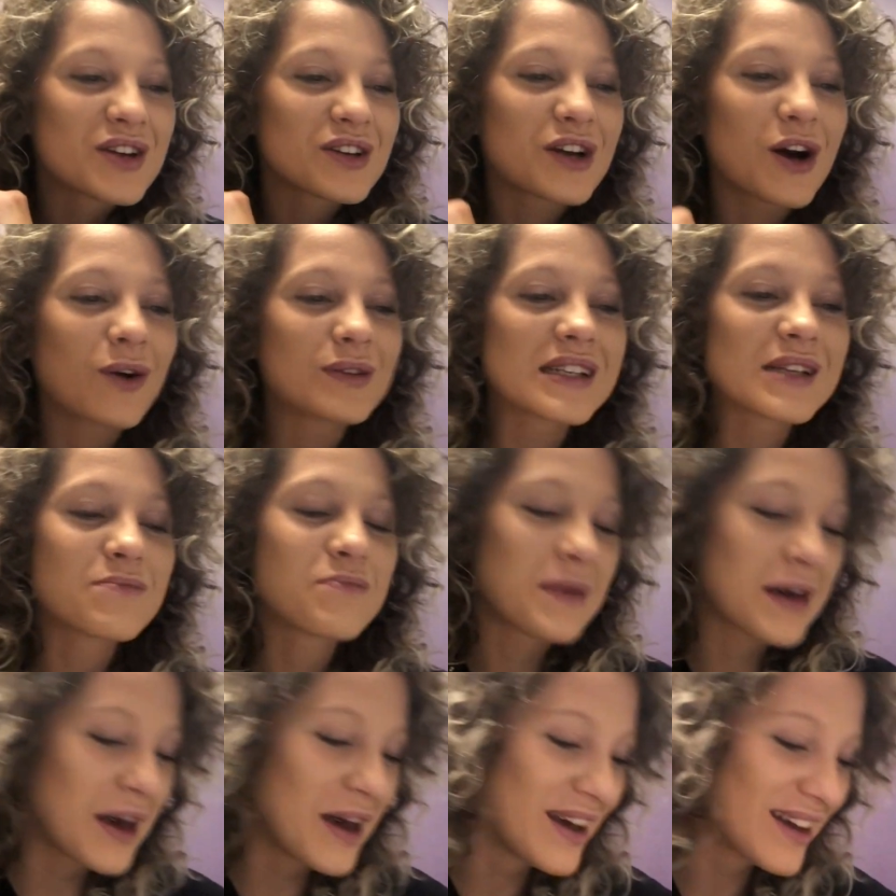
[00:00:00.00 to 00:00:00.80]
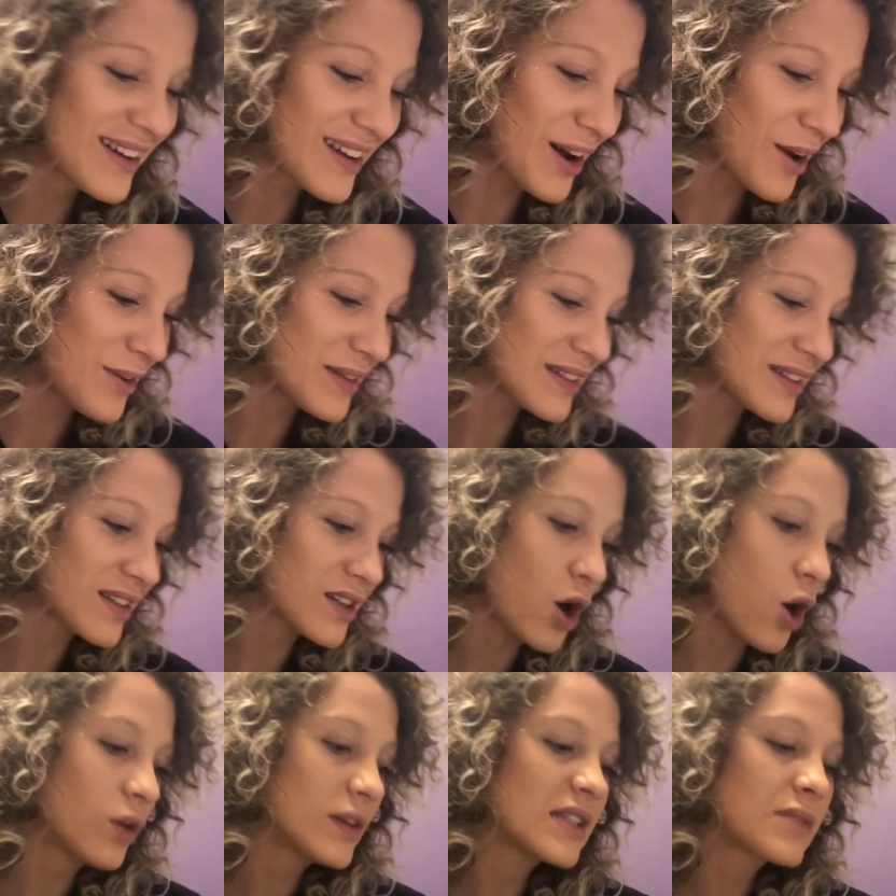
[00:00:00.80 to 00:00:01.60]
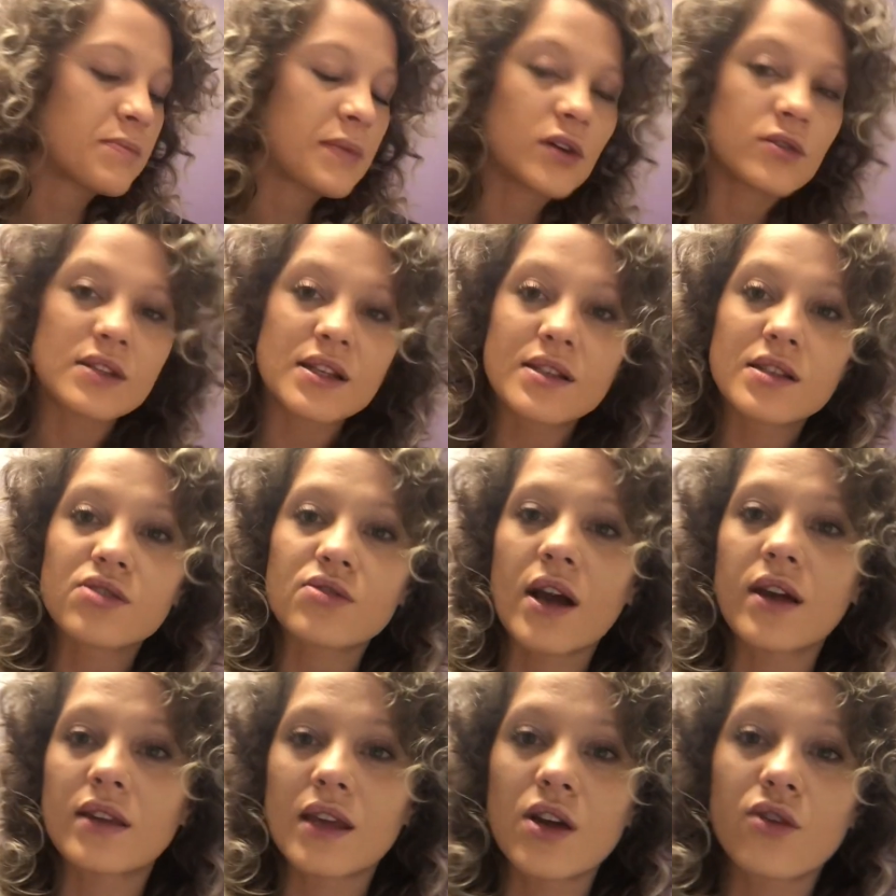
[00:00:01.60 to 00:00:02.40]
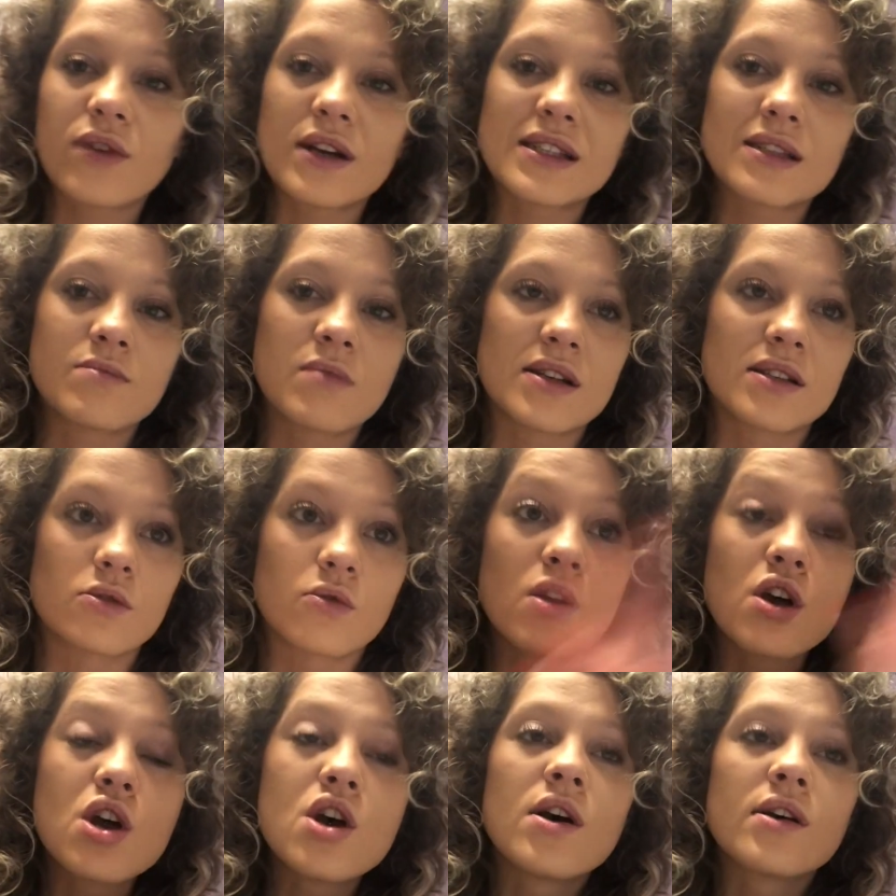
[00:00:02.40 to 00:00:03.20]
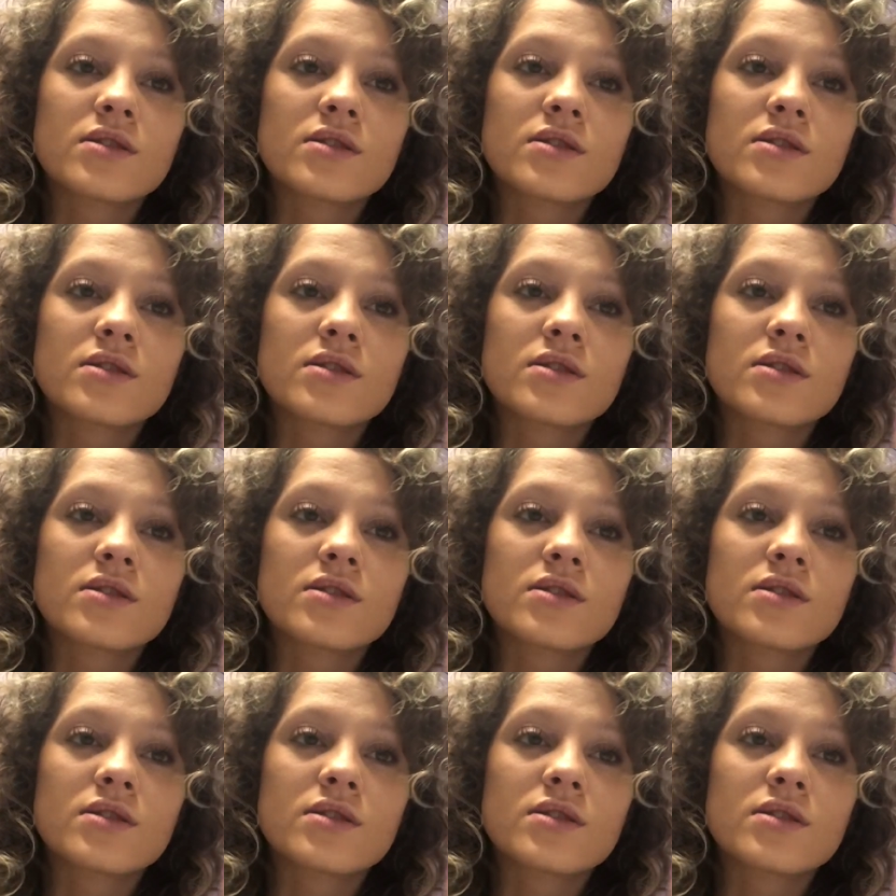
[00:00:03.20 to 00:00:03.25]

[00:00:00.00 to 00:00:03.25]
Goal is building strength, increasing muscle.